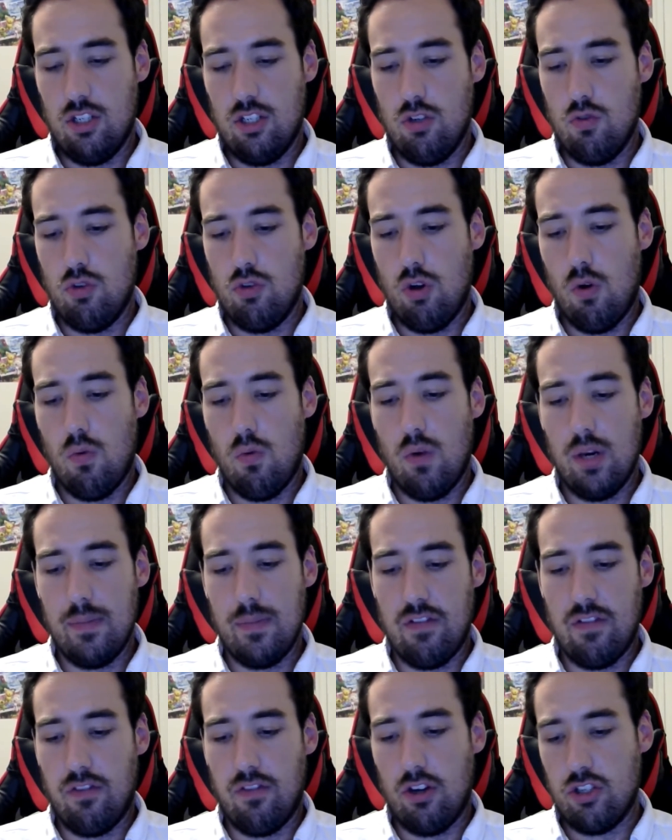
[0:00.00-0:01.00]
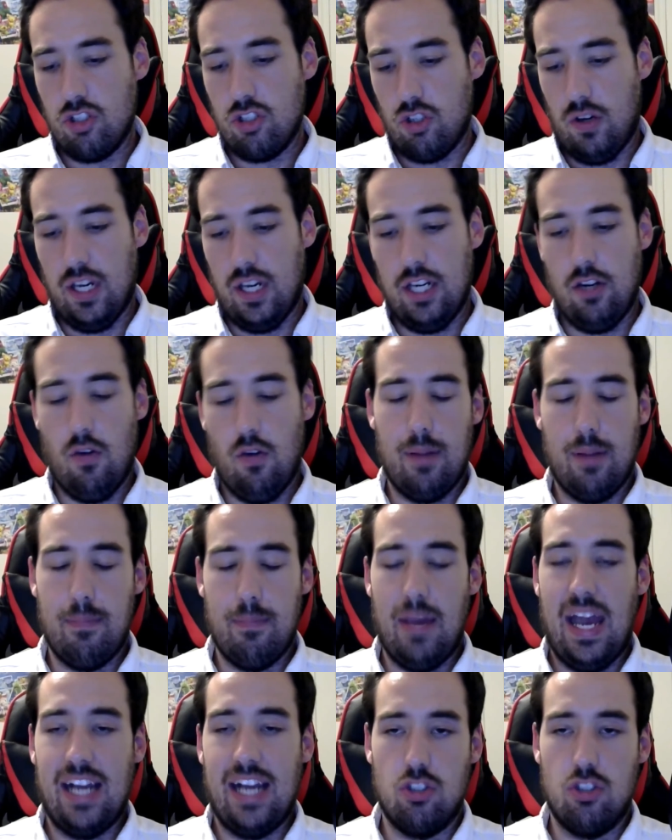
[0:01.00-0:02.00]
You don't want to be frustrated going
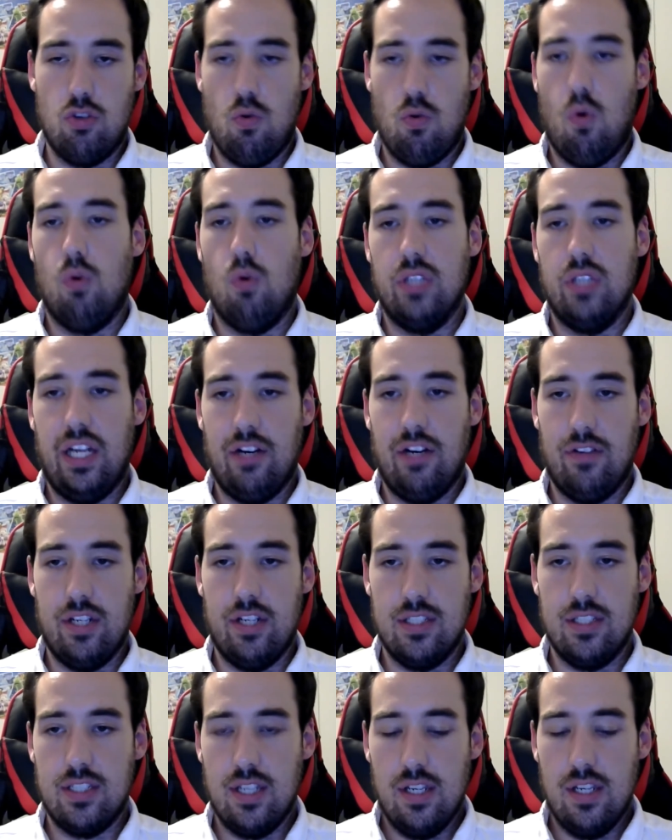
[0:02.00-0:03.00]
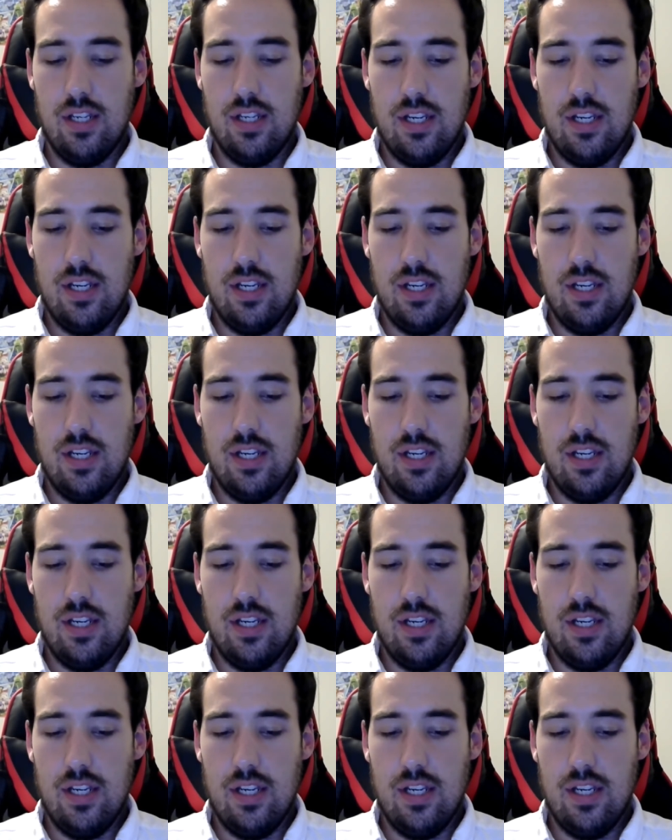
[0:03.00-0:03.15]
back to old areas.